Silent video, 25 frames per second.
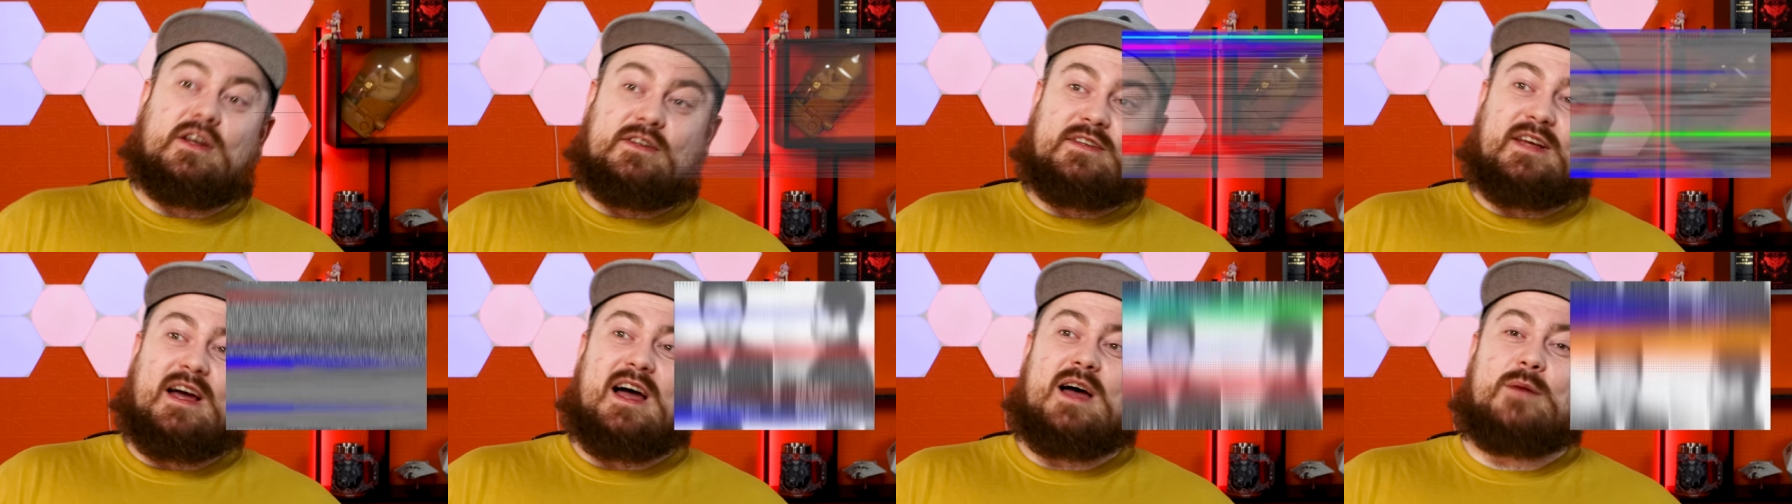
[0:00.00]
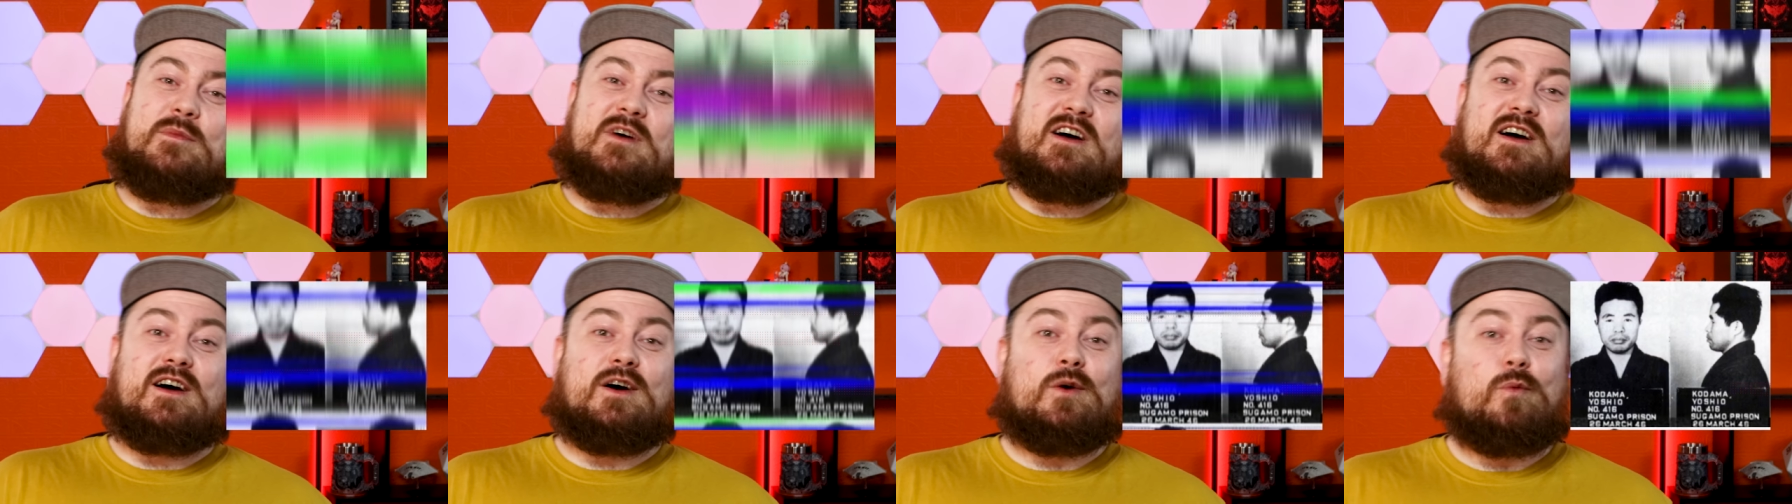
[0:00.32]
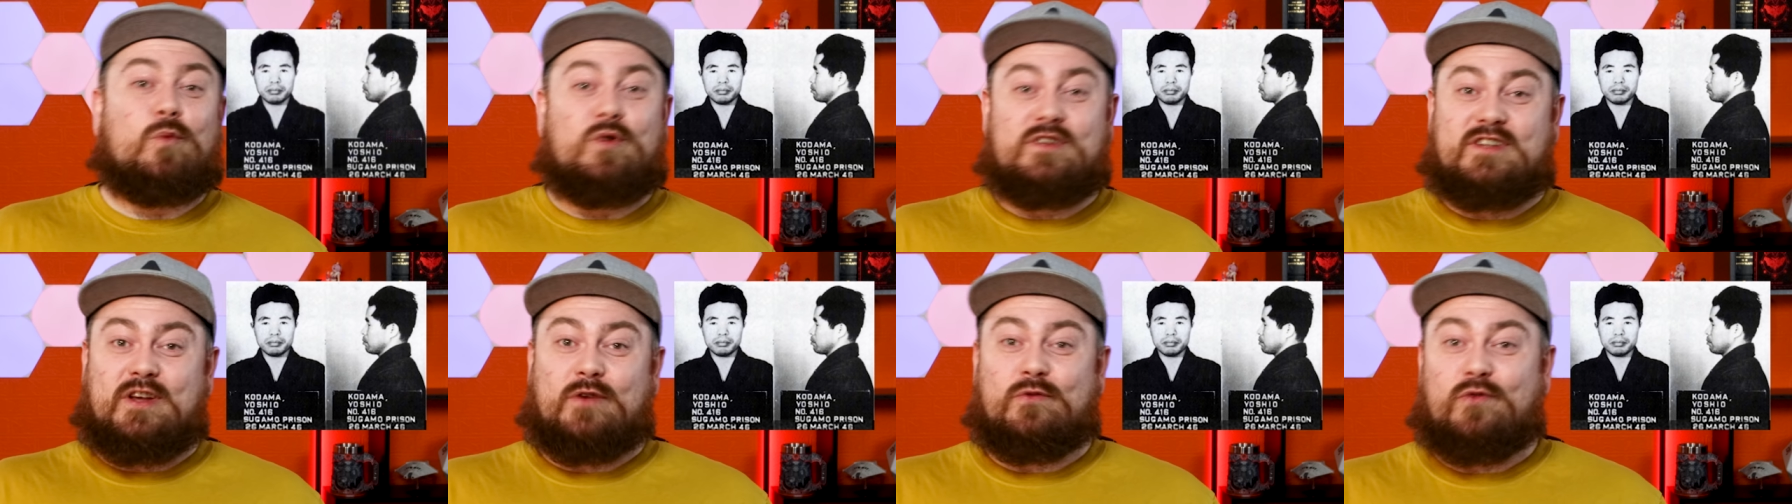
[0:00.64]
Kadama
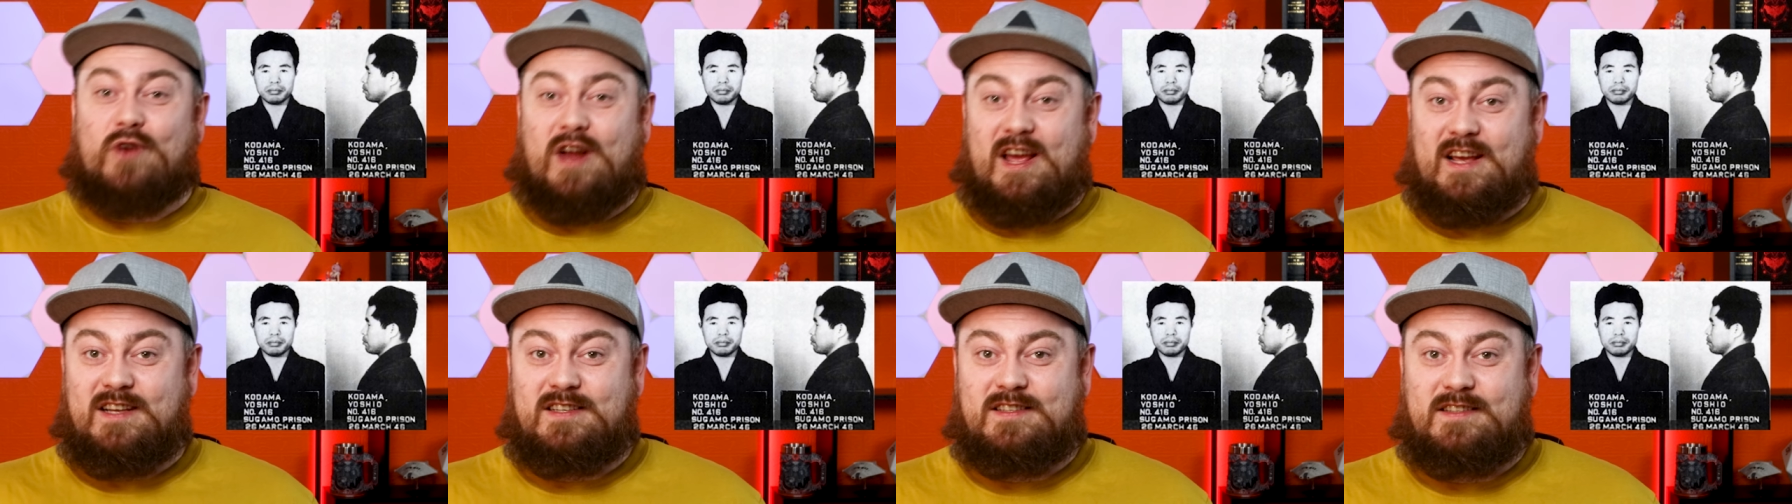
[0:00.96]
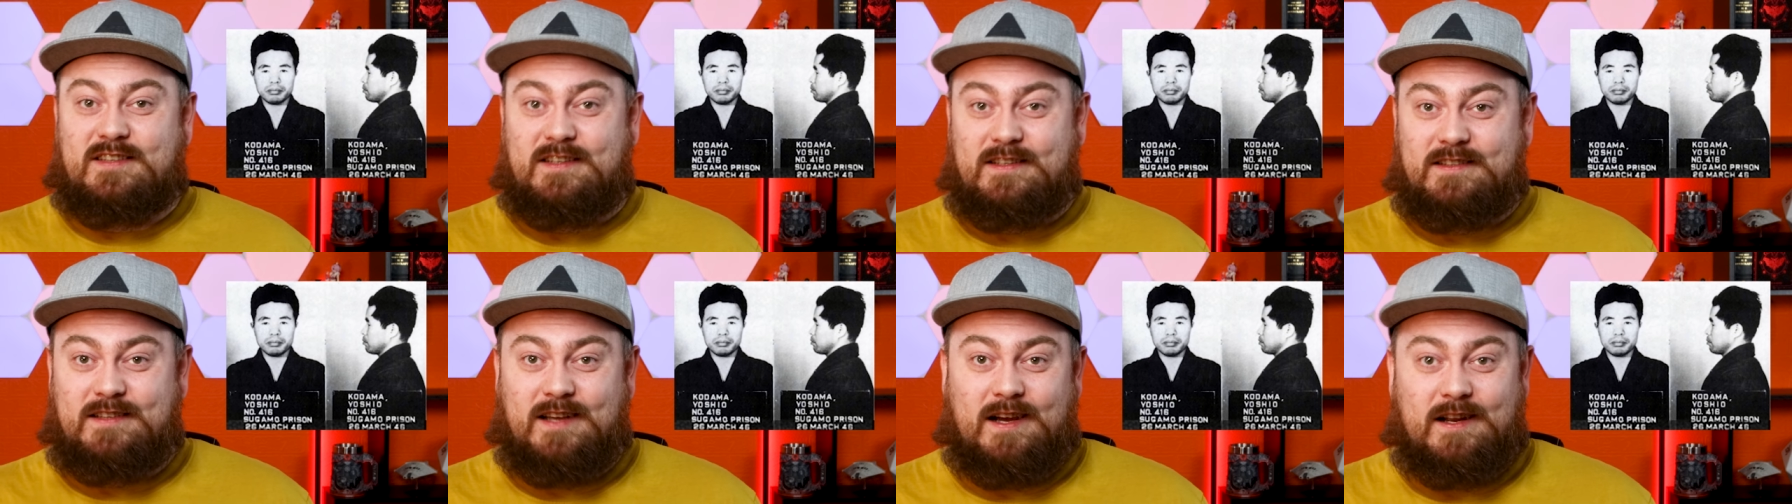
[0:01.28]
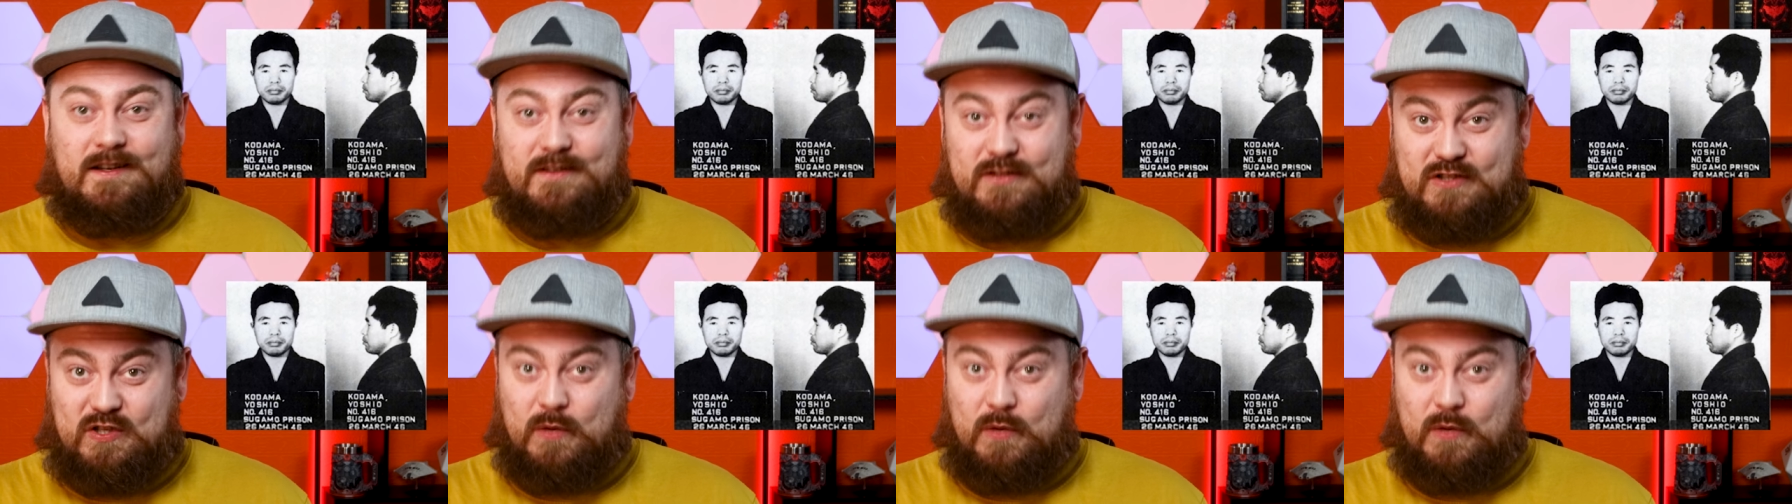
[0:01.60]
was arrested and